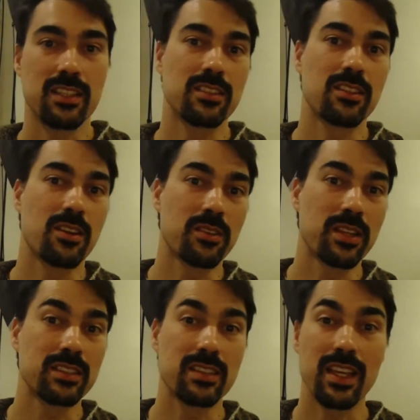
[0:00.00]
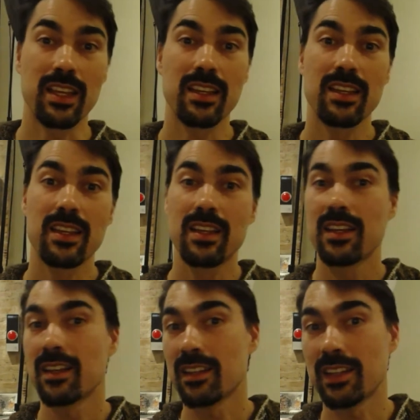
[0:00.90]
You know, they say
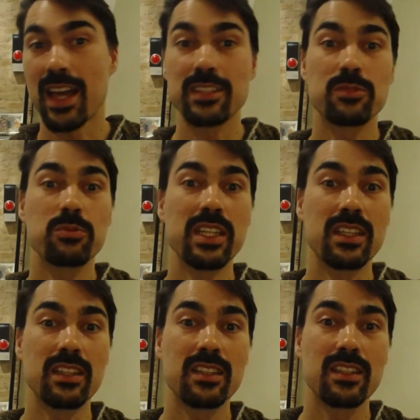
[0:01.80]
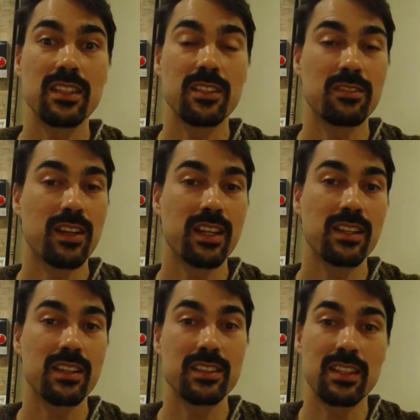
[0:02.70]
last week, right?
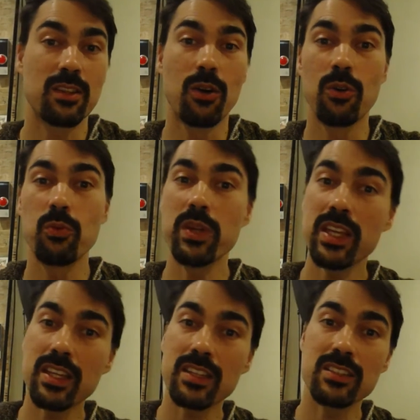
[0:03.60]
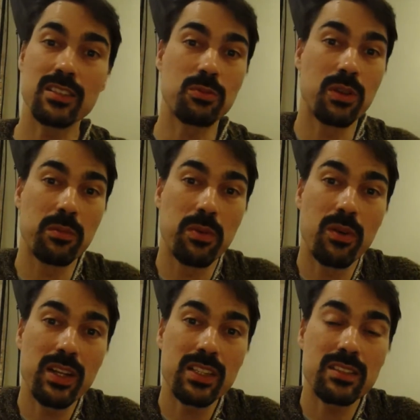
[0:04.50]
Is that the whole week? Just one
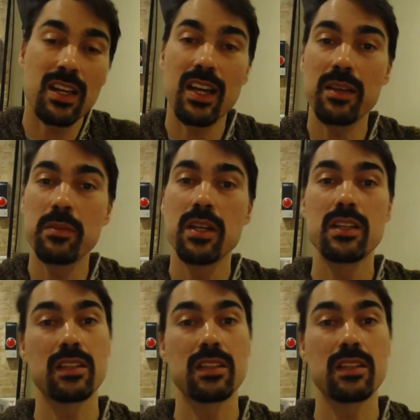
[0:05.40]
point in time?